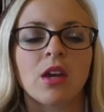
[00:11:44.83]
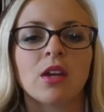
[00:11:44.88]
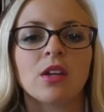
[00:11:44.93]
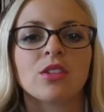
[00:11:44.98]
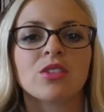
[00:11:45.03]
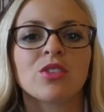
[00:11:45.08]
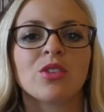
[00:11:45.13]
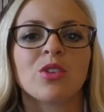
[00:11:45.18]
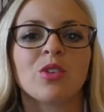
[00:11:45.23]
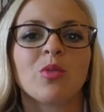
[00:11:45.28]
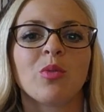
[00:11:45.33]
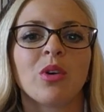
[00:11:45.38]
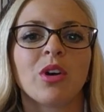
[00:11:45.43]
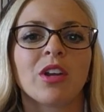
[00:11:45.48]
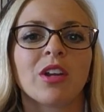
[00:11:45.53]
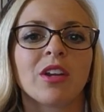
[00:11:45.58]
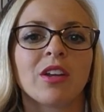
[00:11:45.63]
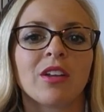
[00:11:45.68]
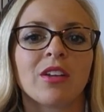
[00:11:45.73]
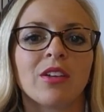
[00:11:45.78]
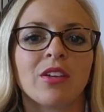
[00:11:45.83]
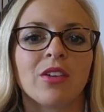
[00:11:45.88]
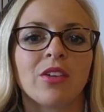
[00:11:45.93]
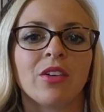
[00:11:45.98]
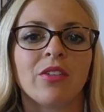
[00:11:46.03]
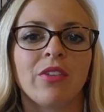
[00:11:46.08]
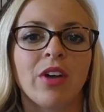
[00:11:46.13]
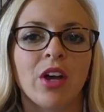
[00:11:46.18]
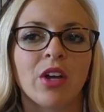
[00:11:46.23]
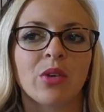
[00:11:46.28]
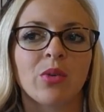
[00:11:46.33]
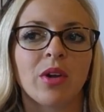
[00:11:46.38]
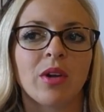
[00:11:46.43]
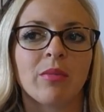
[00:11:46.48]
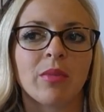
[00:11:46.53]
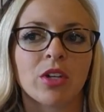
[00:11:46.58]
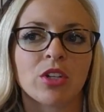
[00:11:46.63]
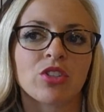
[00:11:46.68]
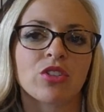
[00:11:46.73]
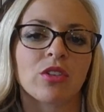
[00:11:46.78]
So you want to
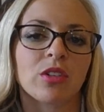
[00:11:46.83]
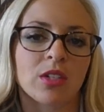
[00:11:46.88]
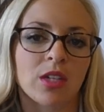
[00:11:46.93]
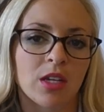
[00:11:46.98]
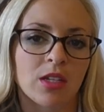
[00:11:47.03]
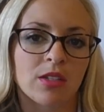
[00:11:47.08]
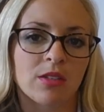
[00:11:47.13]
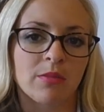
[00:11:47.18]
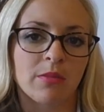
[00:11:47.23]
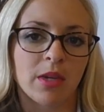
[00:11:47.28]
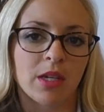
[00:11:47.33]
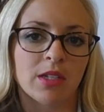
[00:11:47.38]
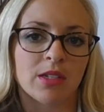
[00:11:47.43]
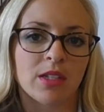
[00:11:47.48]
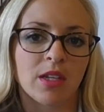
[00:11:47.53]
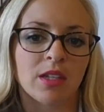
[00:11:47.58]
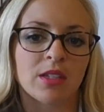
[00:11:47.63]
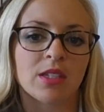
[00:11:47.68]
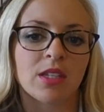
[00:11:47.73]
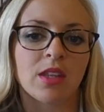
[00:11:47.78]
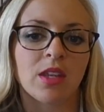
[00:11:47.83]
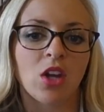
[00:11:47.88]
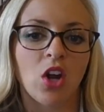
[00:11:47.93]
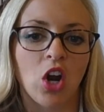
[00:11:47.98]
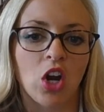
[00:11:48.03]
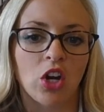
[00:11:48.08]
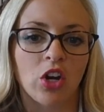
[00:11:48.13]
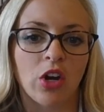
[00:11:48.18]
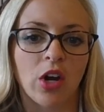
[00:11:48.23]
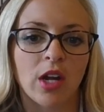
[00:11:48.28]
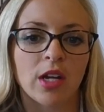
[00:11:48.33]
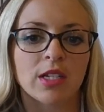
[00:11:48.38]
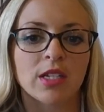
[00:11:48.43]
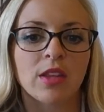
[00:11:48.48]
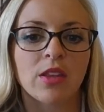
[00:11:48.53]
evaluate, make sure it does make sense and they are correct.